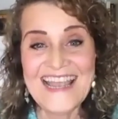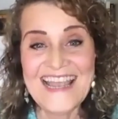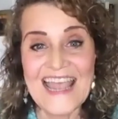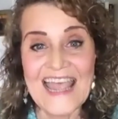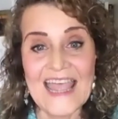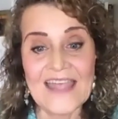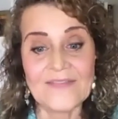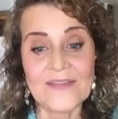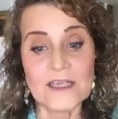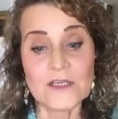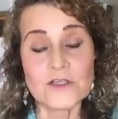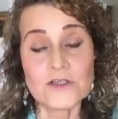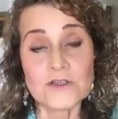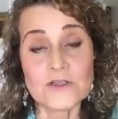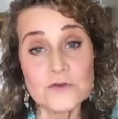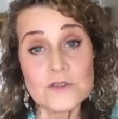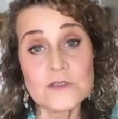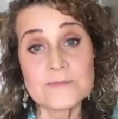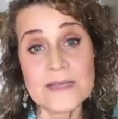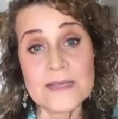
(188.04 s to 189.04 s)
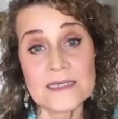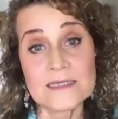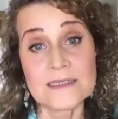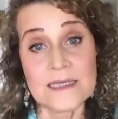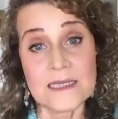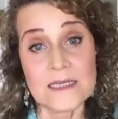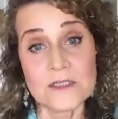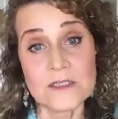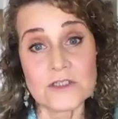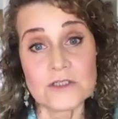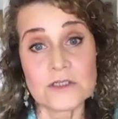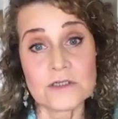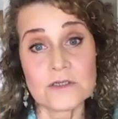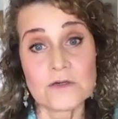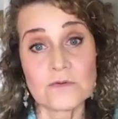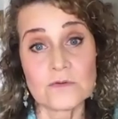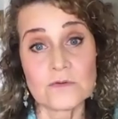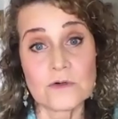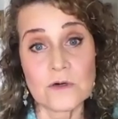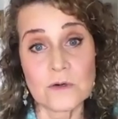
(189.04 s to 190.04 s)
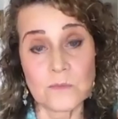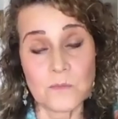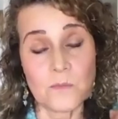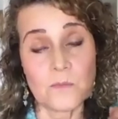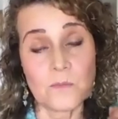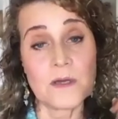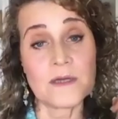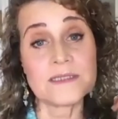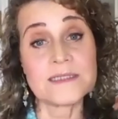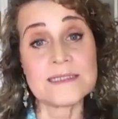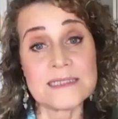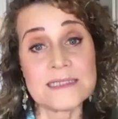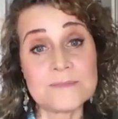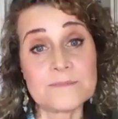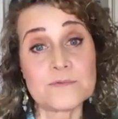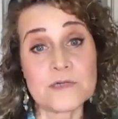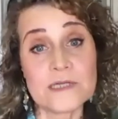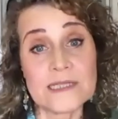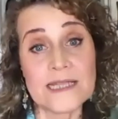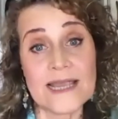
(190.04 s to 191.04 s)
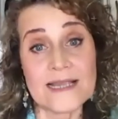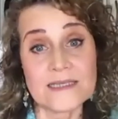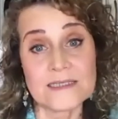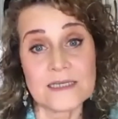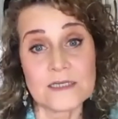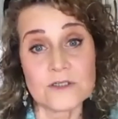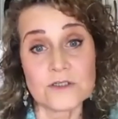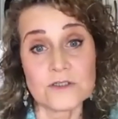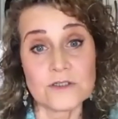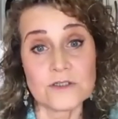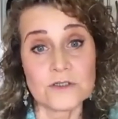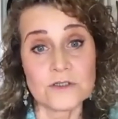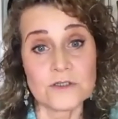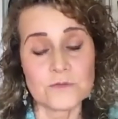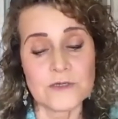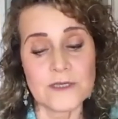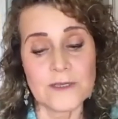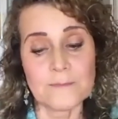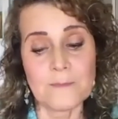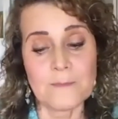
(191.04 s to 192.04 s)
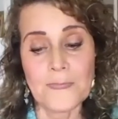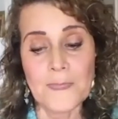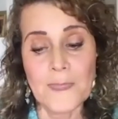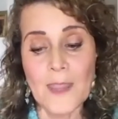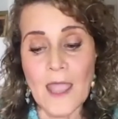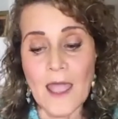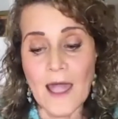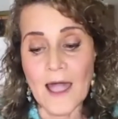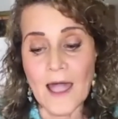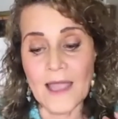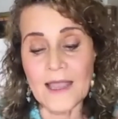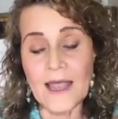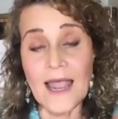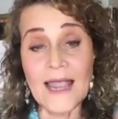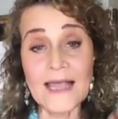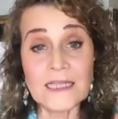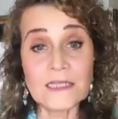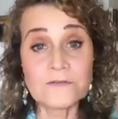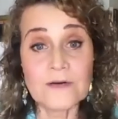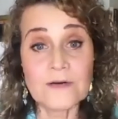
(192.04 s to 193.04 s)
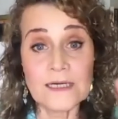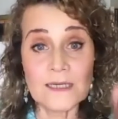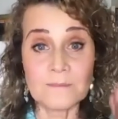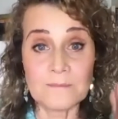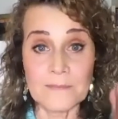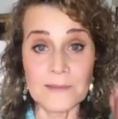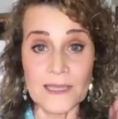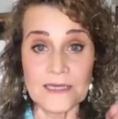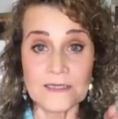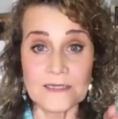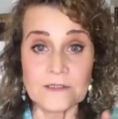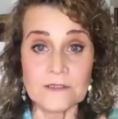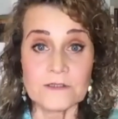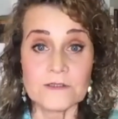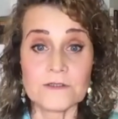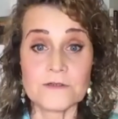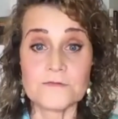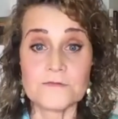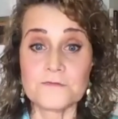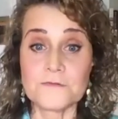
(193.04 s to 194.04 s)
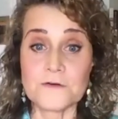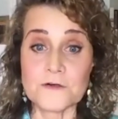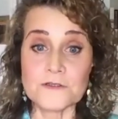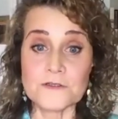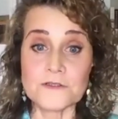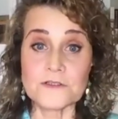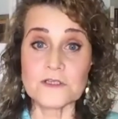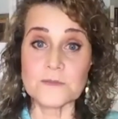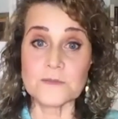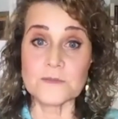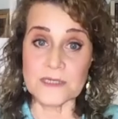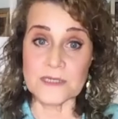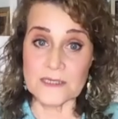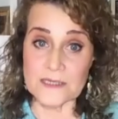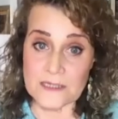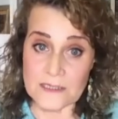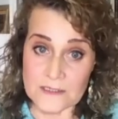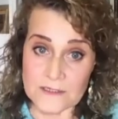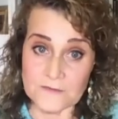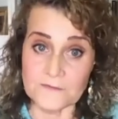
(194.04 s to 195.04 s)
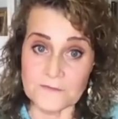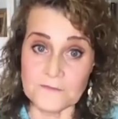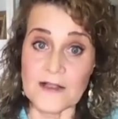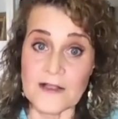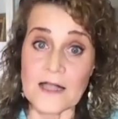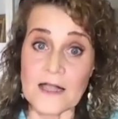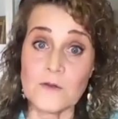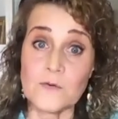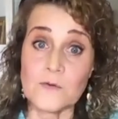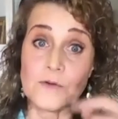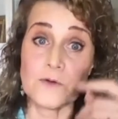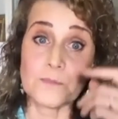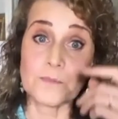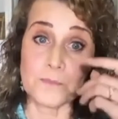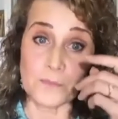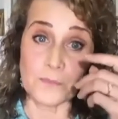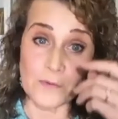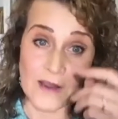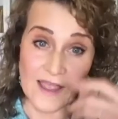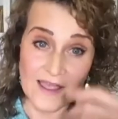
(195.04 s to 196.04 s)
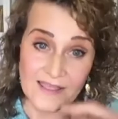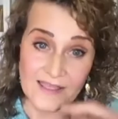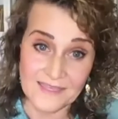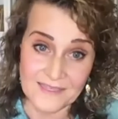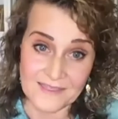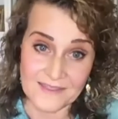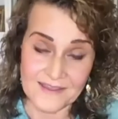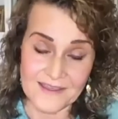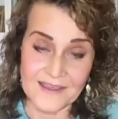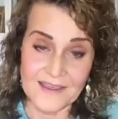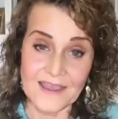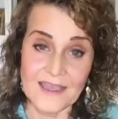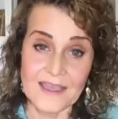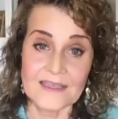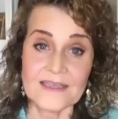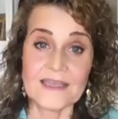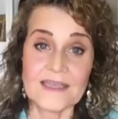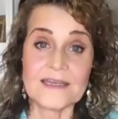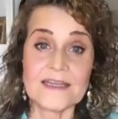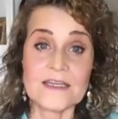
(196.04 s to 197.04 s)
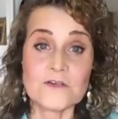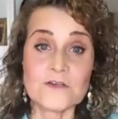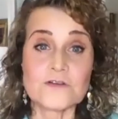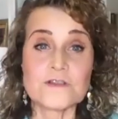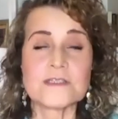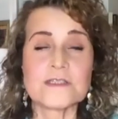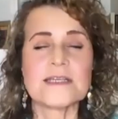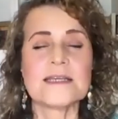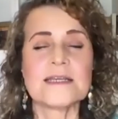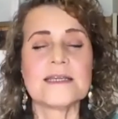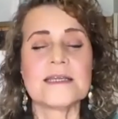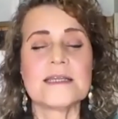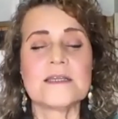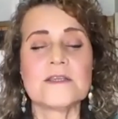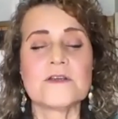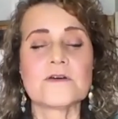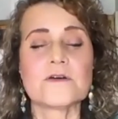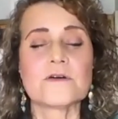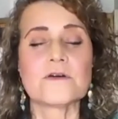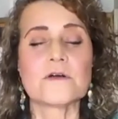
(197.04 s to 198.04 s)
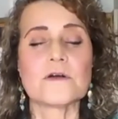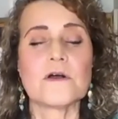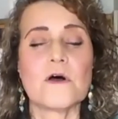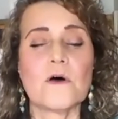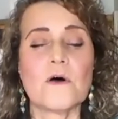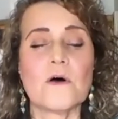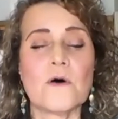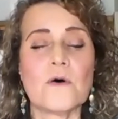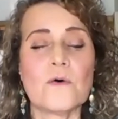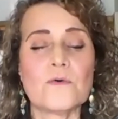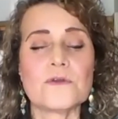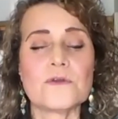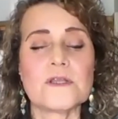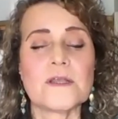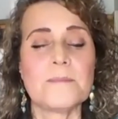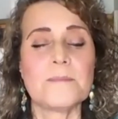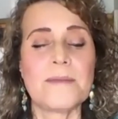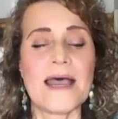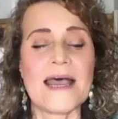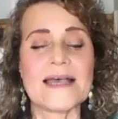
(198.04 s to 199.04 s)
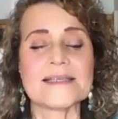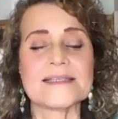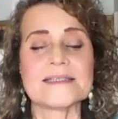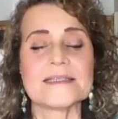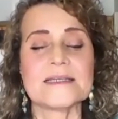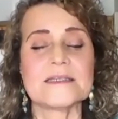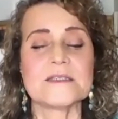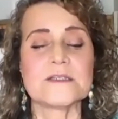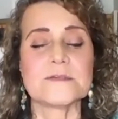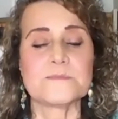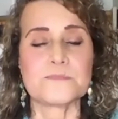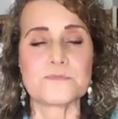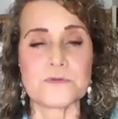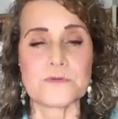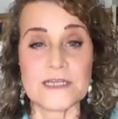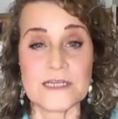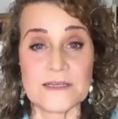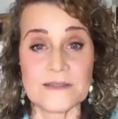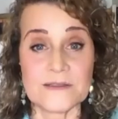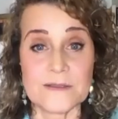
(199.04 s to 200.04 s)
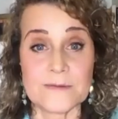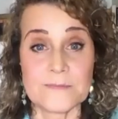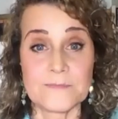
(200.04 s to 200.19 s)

and they choose meditation or a deep relaxation to do it. I highly recommend to first just begin to follow your breath. Get interested in your own capacity to breathe.